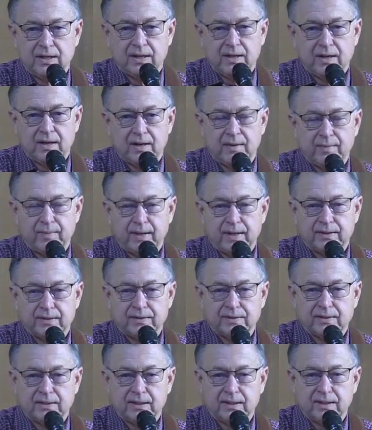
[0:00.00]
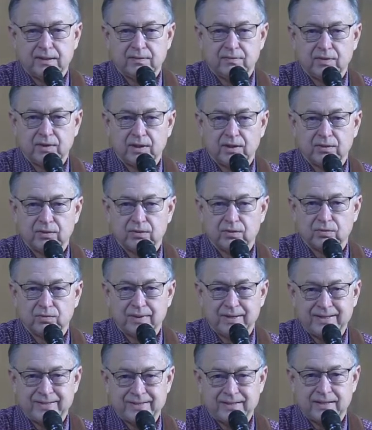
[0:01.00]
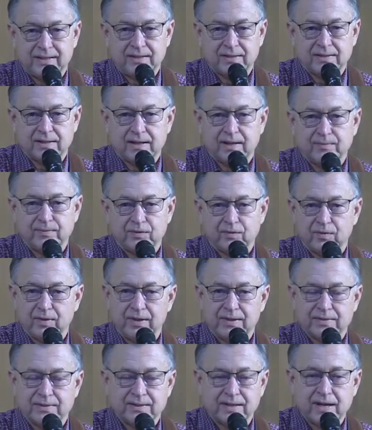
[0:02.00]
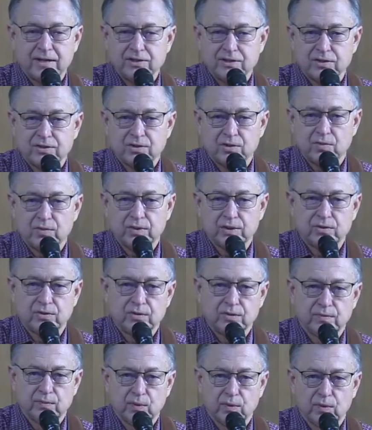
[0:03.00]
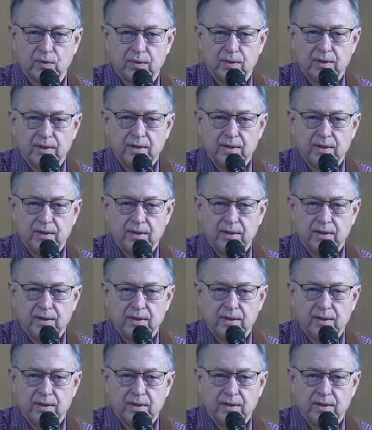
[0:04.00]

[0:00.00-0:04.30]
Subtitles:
about us taking regular rest, time to rest, not just so we could do more,